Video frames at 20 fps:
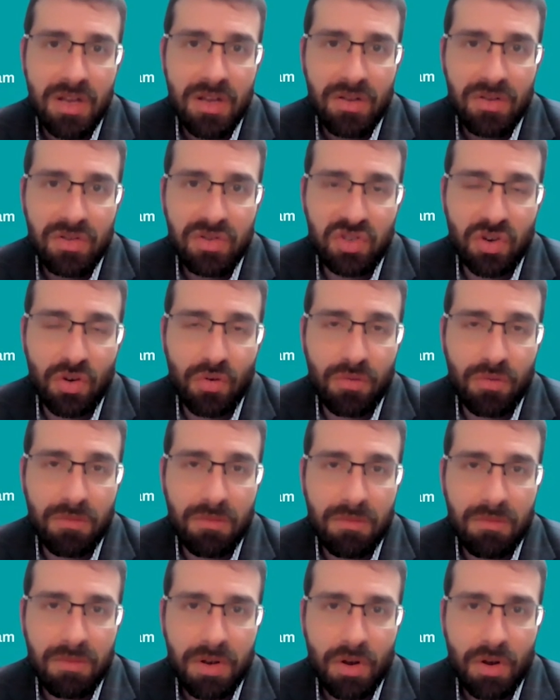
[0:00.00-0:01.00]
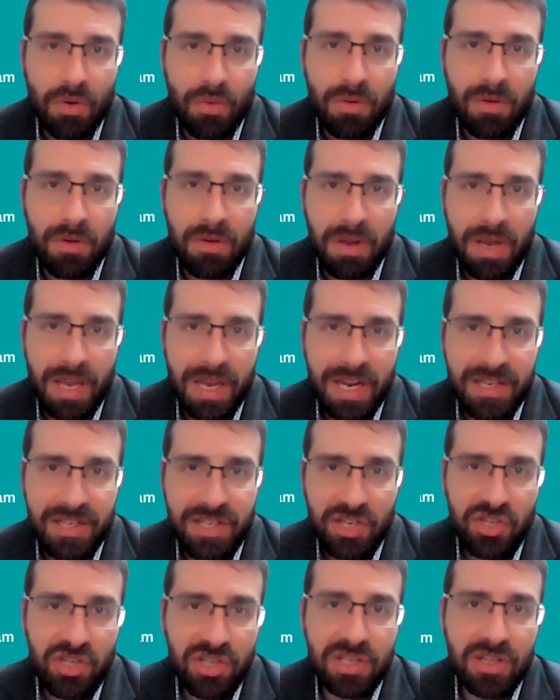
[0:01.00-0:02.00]
So, in
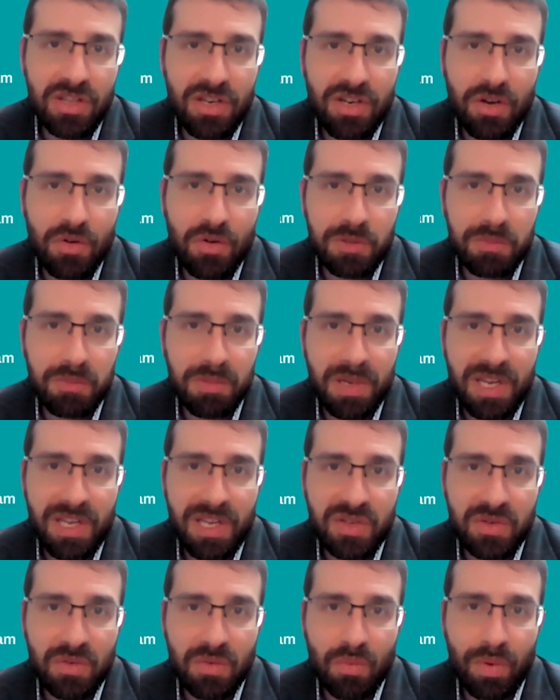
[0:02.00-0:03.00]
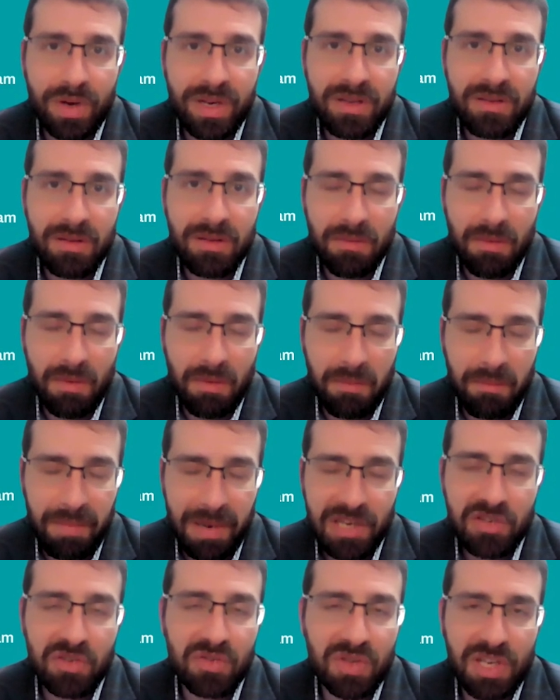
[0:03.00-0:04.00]
addition to the nosebleeds,
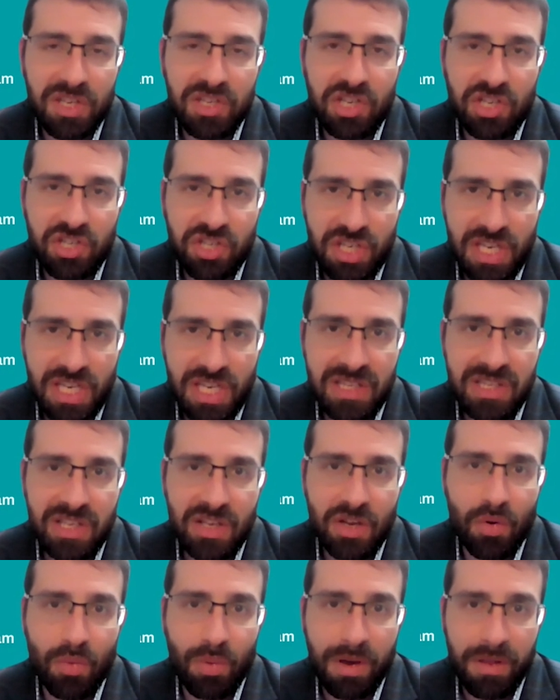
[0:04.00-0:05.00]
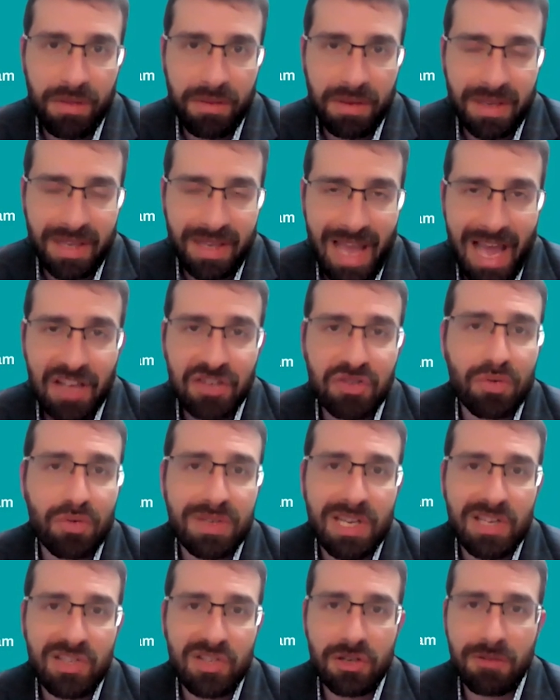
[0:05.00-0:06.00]
patients with HHT have to deal with
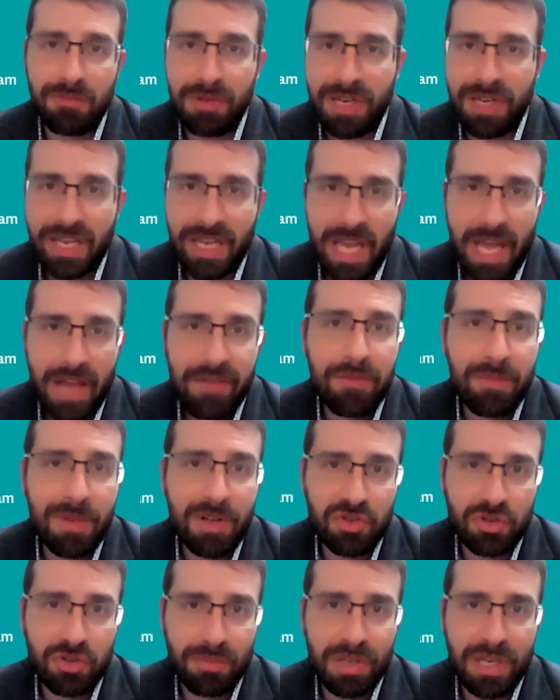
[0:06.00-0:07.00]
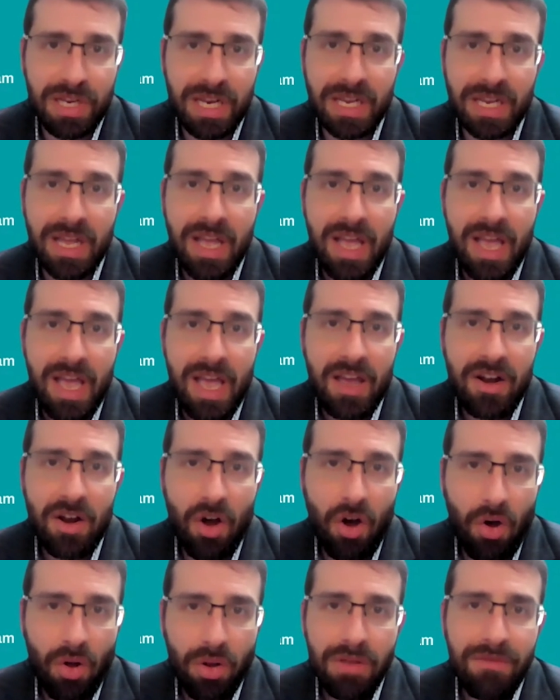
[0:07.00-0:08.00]
gastrointestinal bleeding, heavy menstrual bleeding, and
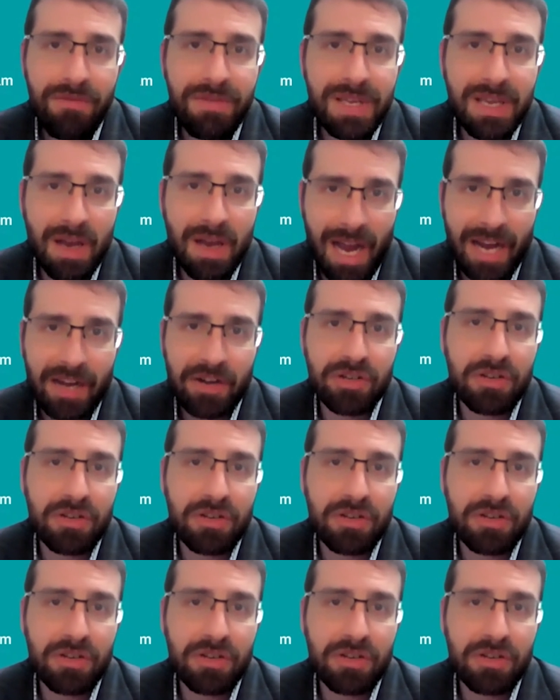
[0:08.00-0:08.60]
all of the iron